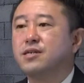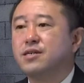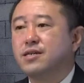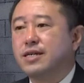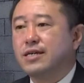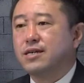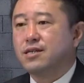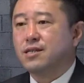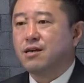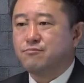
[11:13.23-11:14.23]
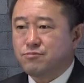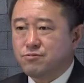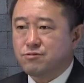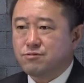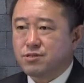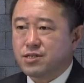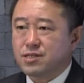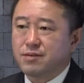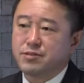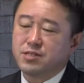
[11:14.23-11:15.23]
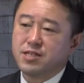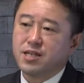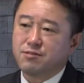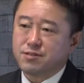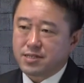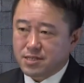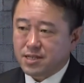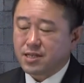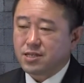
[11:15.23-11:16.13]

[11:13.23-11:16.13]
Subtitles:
and have expanded significantly this year.